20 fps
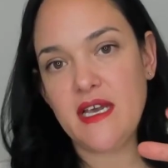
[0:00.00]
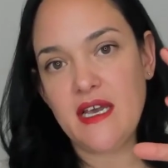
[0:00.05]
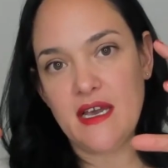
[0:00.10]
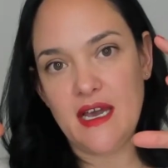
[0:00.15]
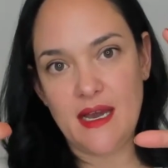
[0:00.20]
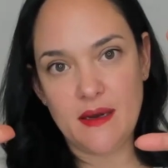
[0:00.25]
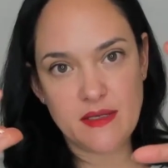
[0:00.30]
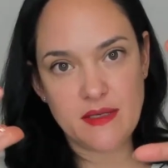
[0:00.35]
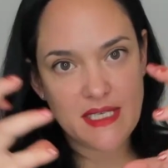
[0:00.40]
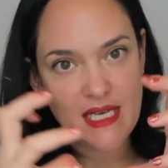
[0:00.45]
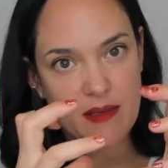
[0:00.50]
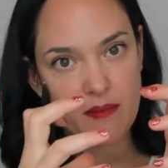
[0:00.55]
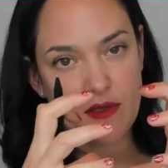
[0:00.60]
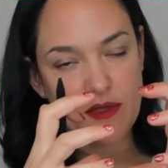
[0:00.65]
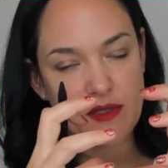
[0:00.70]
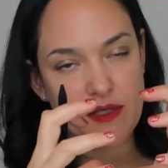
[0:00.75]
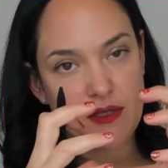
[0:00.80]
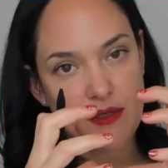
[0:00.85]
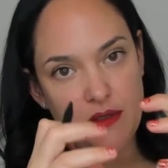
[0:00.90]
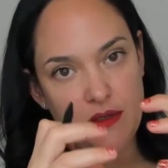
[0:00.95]
I was able
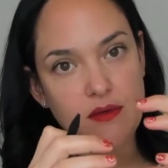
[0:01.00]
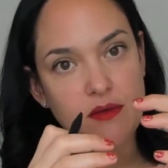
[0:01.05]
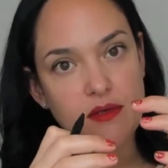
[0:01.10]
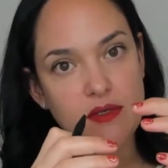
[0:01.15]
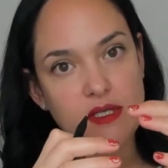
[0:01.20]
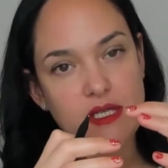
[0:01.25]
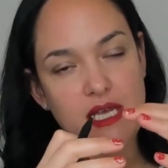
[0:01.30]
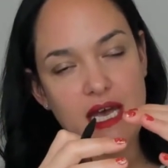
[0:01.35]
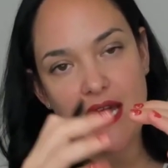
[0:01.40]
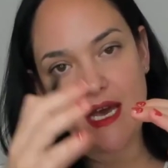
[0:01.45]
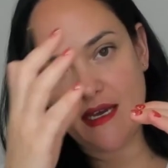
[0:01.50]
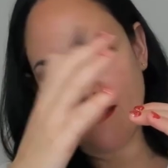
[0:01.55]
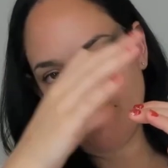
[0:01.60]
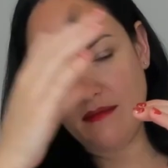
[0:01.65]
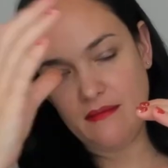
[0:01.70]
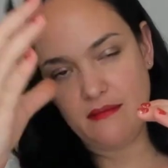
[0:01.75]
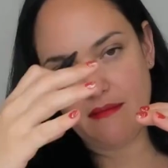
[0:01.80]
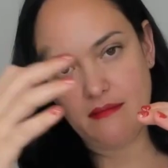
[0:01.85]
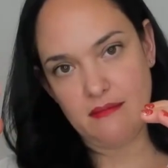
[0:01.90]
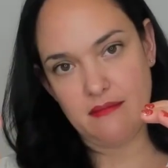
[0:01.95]
to use that
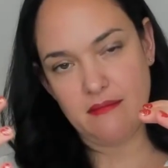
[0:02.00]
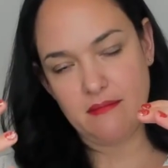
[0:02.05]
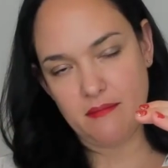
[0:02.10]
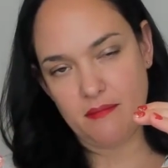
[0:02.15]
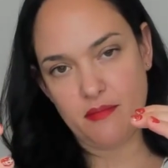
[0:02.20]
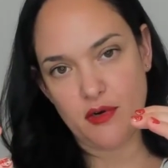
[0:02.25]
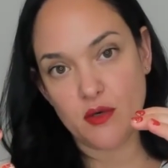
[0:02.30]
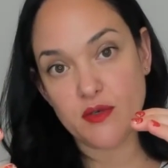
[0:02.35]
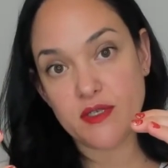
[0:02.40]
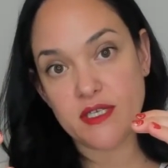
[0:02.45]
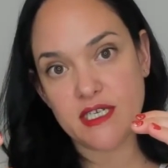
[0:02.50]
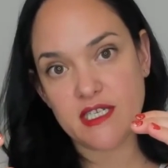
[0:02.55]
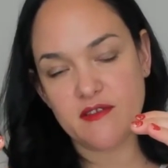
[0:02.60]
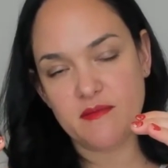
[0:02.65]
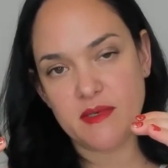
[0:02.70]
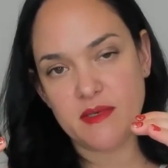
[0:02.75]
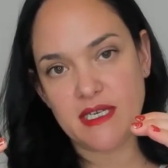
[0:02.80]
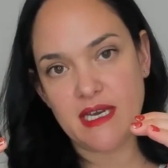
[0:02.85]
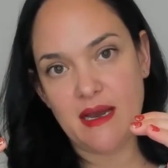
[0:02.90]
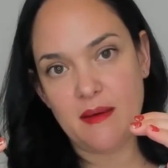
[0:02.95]
process of
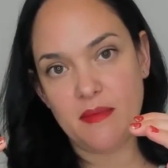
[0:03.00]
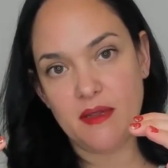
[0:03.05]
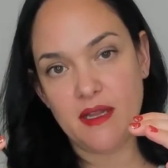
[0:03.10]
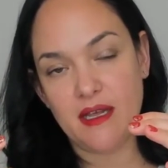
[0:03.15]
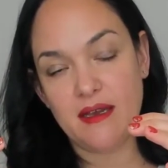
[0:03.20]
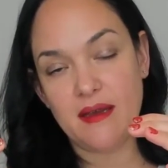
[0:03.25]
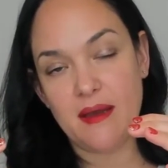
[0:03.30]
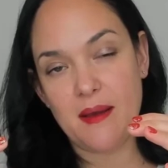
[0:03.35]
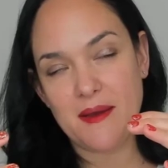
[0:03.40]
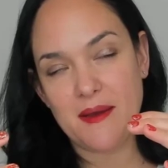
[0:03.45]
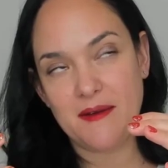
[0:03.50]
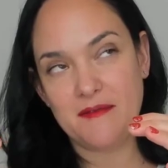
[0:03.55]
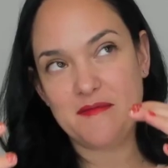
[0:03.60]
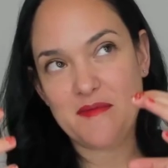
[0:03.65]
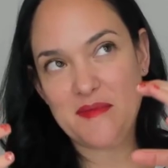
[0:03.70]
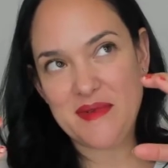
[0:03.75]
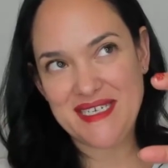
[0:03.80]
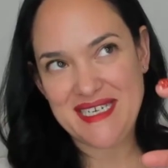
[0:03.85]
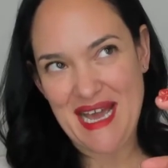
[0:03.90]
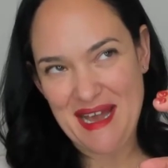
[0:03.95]

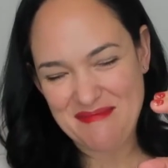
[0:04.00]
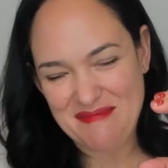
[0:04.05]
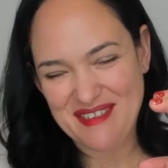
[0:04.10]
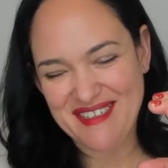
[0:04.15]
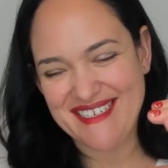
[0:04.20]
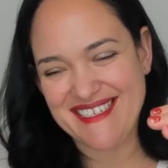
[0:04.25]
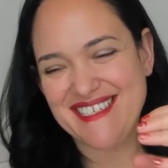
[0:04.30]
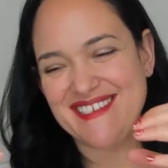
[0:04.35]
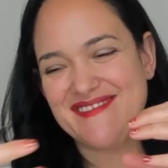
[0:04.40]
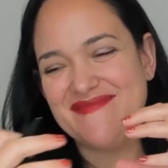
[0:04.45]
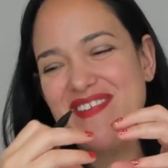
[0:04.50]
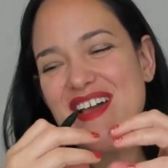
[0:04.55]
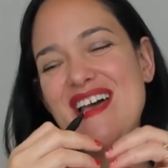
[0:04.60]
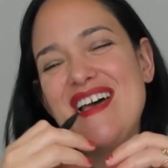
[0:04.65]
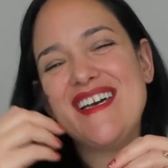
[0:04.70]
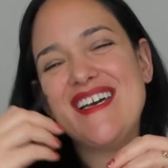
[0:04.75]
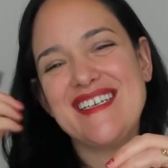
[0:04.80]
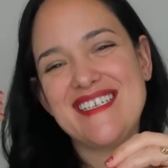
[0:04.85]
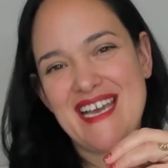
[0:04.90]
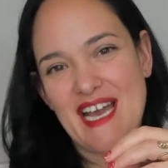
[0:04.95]
metabolism
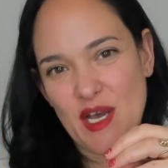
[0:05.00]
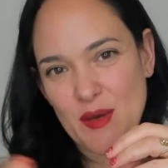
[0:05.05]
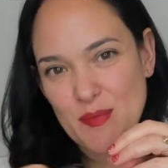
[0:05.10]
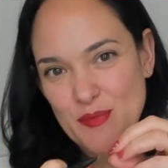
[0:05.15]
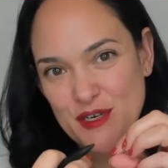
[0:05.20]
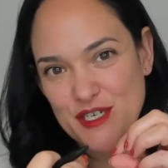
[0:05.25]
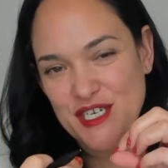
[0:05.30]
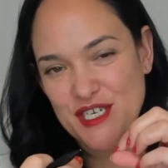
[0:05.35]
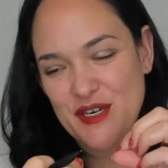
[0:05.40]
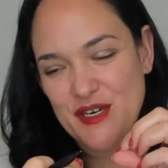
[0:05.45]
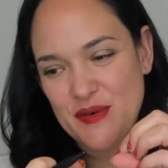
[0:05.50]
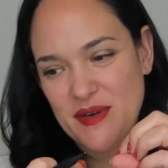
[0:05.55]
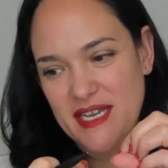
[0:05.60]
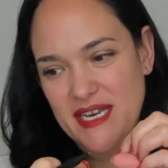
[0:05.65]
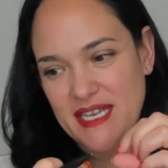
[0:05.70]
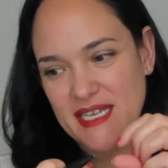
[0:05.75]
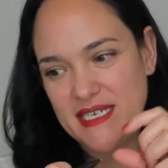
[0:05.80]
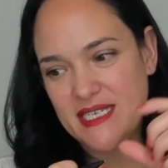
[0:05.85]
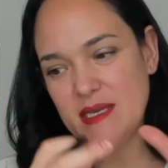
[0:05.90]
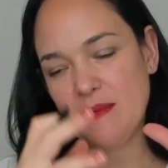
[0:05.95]
to help
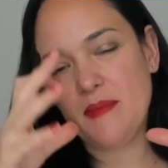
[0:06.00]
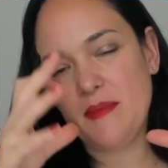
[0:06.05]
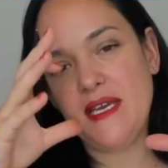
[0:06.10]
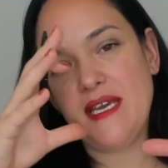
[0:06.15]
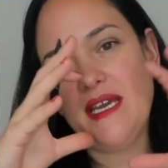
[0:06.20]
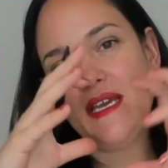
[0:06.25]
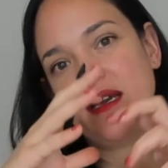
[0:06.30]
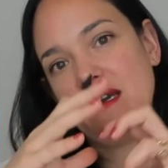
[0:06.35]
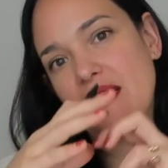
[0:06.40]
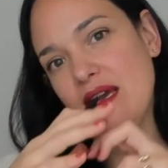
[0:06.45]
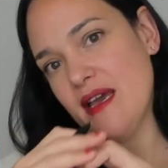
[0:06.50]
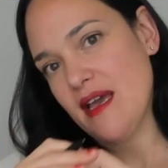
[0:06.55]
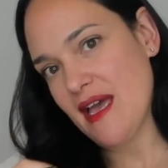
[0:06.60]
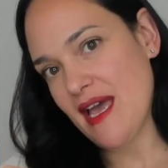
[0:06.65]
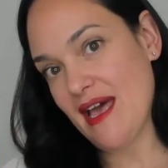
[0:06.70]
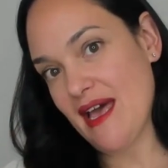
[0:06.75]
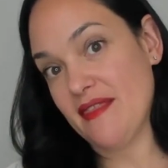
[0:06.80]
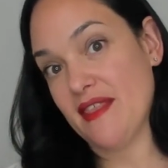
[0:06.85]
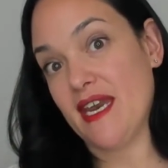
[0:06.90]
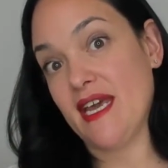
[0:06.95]
regenerate ATP,
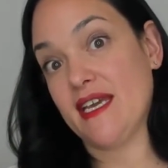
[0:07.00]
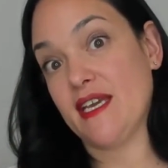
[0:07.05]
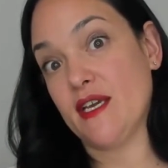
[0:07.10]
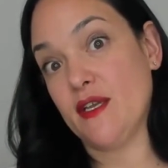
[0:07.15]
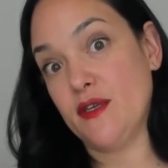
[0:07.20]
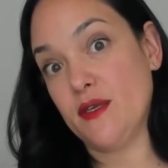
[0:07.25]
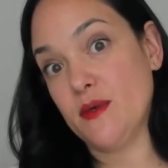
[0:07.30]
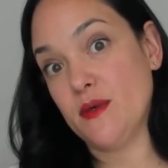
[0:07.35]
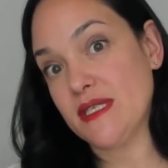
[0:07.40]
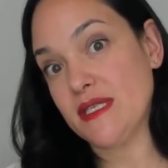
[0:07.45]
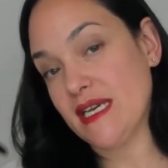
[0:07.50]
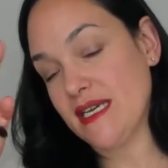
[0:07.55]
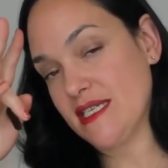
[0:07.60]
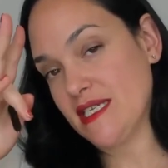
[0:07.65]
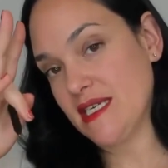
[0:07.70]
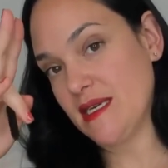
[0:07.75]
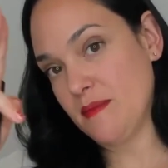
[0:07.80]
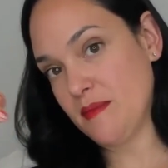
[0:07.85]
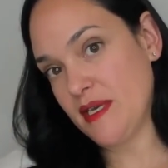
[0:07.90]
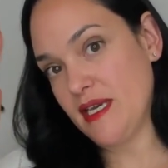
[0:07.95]
and then I can use
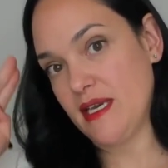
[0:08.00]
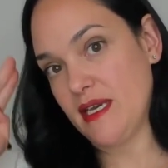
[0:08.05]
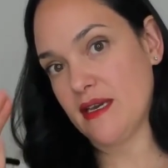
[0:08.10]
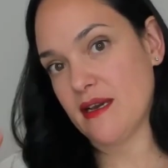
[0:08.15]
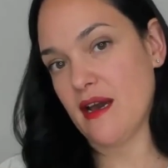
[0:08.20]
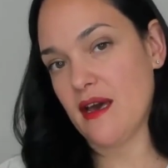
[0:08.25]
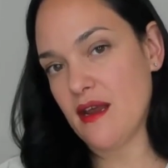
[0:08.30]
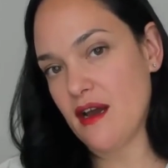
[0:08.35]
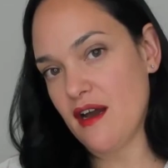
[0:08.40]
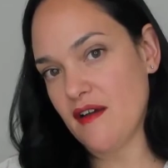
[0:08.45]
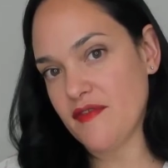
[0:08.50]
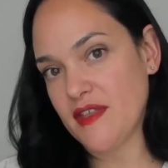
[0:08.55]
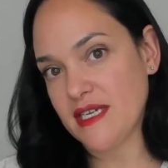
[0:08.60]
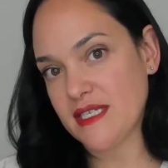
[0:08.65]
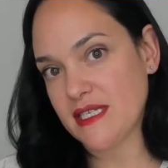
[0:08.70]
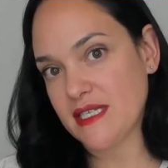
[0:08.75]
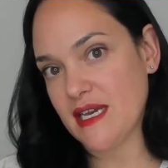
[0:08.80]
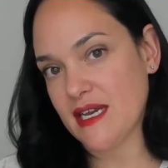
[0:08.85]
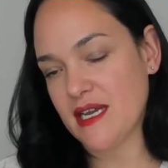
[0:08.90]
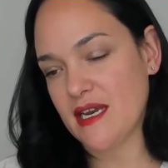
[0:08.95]
ATP, cut off that
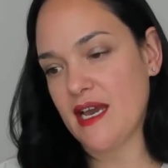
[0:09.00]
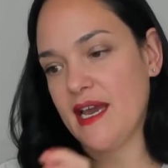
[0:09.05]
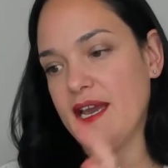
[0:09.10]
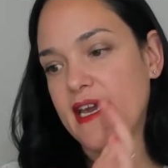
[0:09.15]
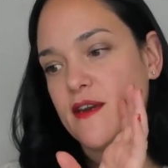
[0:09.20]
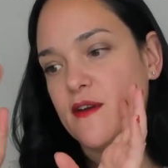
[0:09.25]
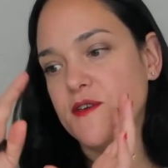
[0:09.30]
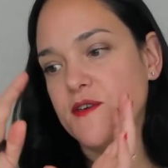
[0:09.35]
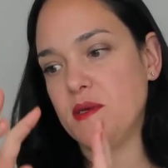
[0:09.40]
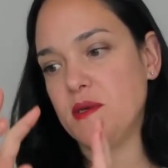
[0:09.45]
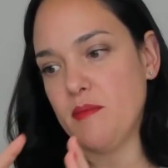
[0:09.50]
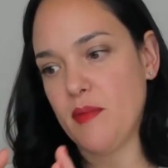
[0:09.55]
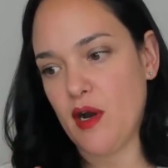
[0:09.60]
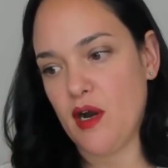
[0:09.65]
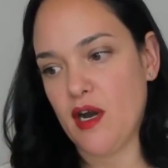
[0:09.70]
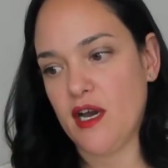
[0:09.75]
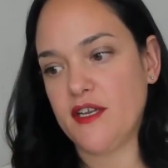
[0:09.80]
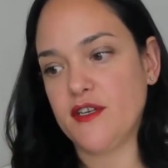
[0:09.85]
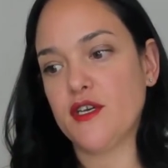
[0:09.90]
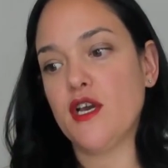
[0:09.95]
second high energy
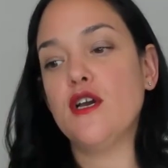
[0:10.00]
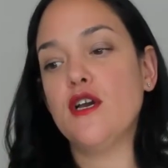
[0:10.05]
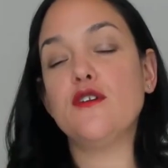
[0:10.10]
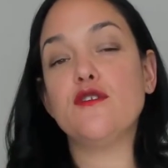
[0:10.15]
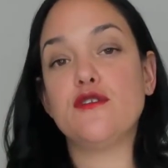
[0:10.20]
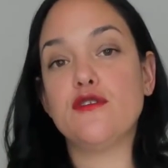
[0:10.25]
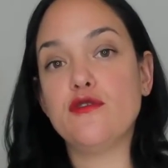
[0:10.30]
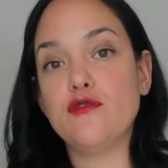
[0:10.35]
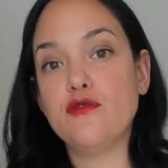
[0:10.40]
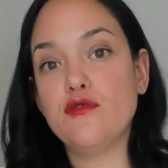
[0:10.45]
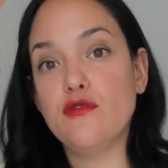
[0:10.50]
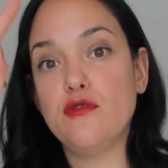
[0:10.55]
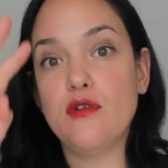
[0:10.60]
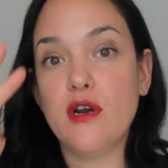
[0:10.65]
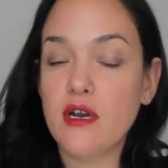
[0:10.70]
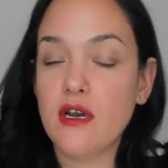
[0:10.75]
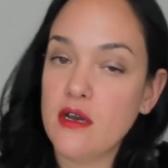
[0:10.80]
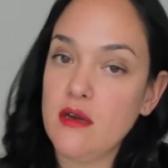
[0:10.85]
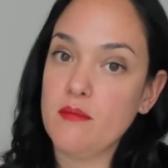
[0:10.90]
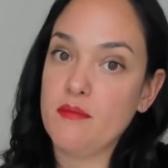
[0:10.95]
bond
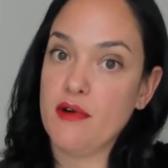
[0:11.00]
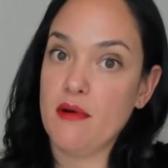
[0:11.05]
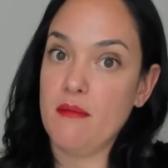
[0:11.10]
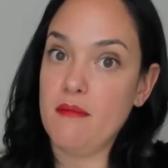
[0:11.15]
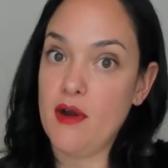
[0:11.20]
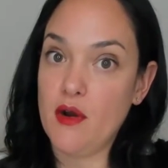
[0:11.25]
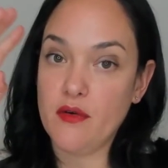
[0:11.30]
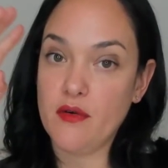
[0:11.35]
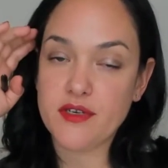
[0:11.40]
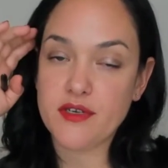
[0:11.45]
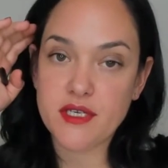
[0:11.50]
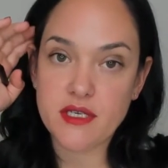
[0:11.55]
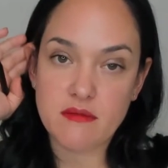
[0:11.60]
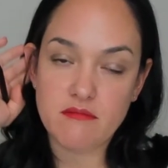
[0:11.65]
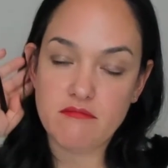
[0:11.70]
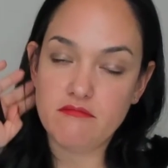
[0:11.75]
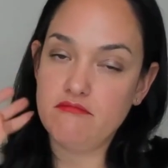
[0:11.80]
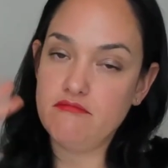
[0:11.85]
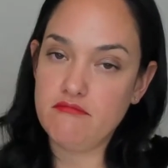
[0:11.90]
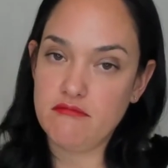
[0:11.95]
to promote
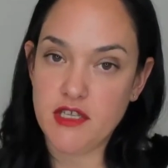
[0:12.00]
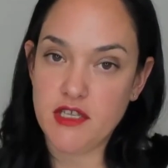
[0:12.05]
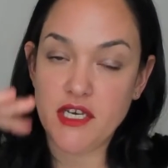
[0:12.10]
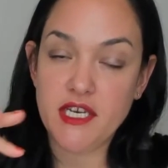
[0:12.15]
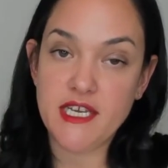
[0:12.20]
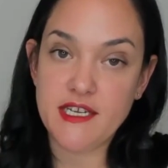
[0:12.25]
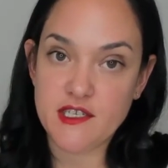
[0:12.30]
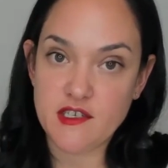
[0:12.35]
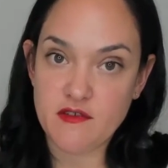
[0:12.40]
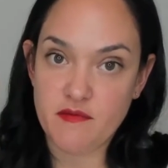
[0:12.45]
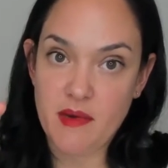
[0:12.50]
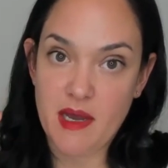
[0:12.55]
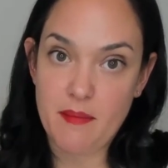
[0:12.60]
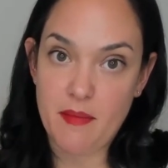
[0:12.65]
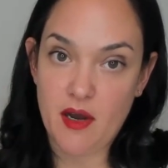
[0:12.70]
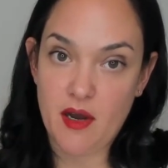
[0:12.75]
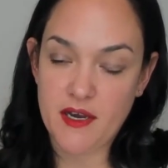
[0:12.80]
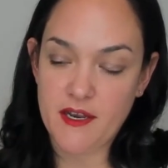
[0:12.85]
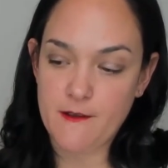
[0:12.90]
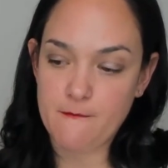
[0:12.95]
the needs of my
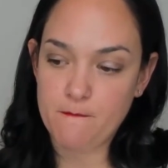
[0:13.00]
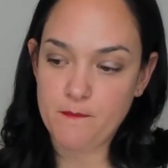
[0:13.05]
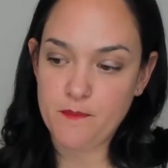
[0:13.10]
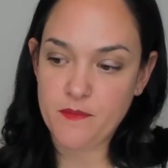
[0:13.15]
body.